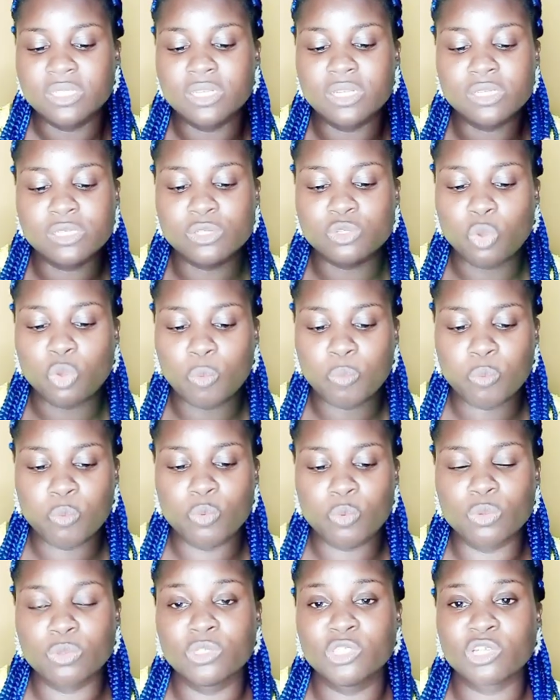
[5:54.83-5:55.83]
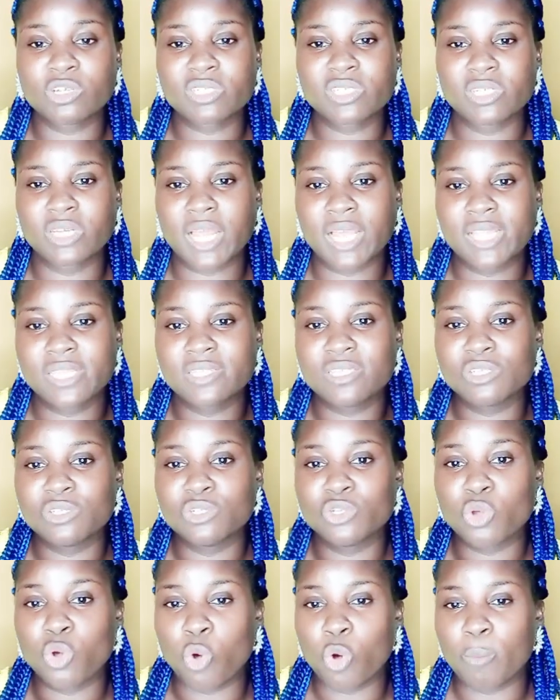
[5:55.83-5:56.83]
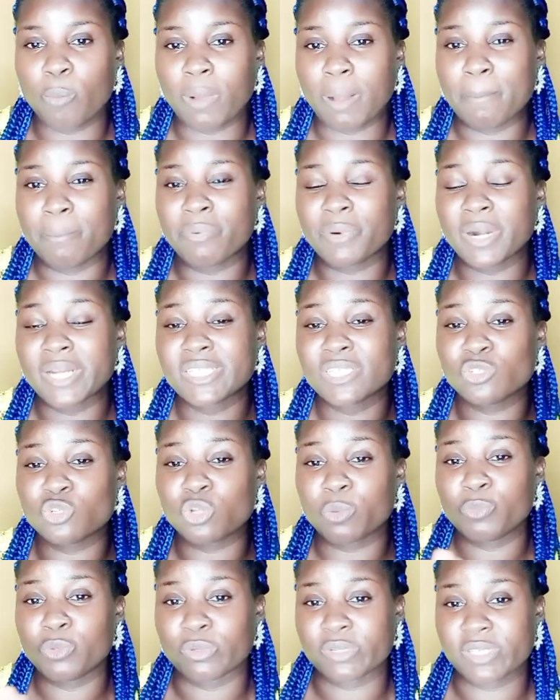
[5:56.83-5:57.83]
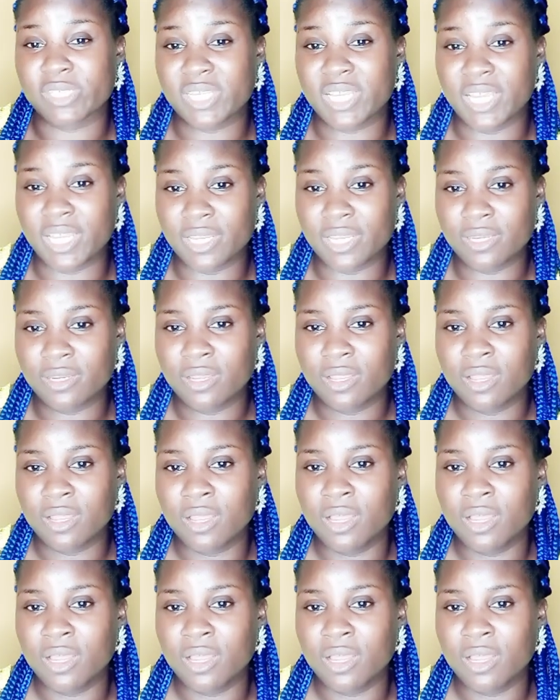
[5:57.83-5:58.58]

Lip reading: This soap will just lighten you up and brighten up your skin.